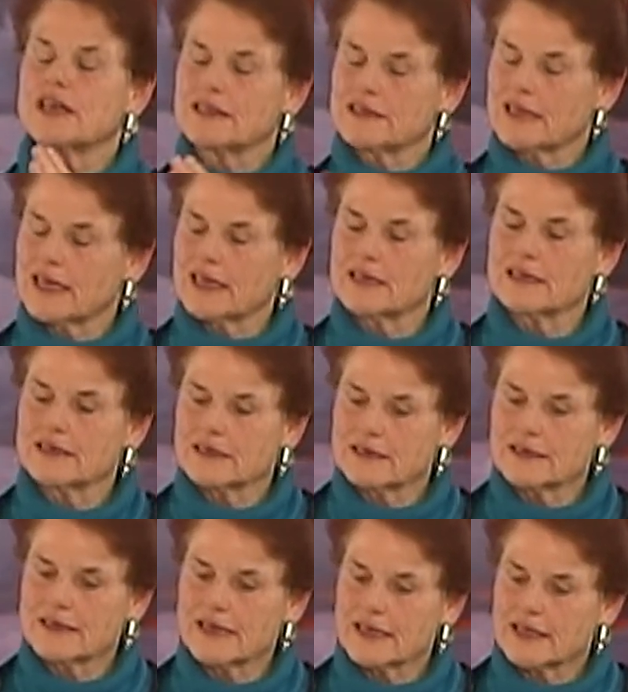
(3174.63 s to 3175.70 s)
and,
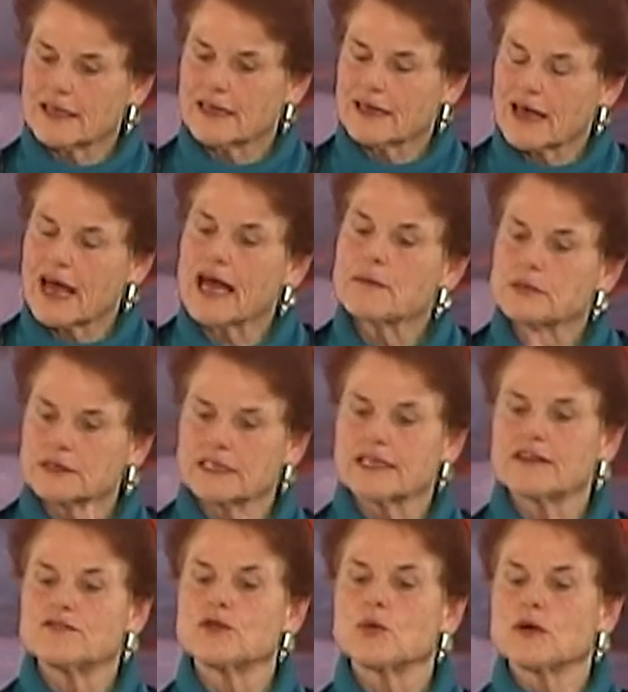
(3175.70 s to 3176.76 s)
and, and, I
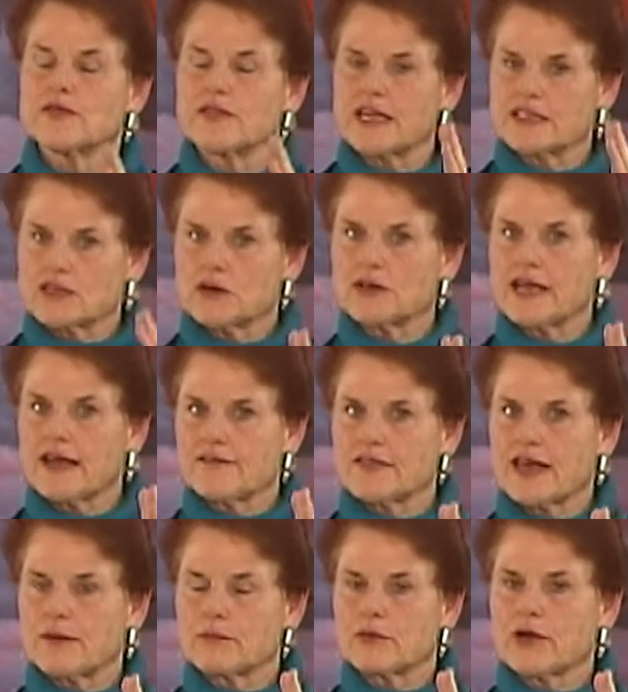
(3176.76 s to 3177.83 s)
believe that when they don't have
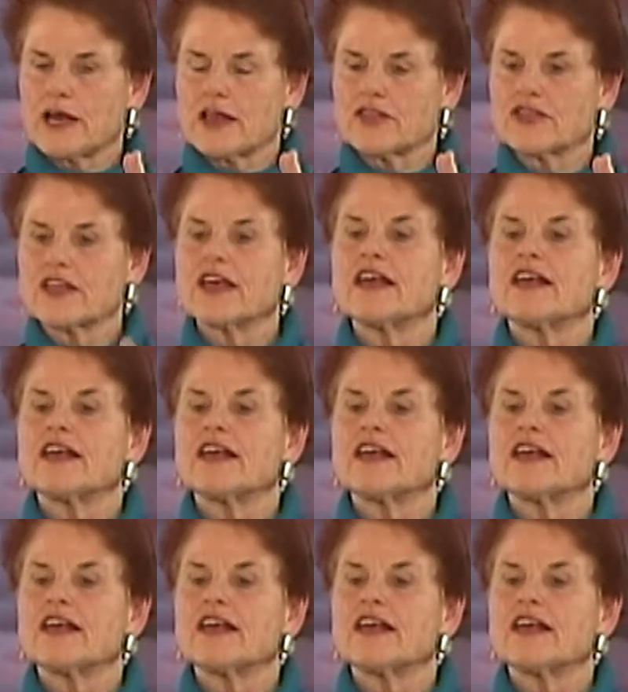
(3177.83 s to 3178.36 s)
that breath,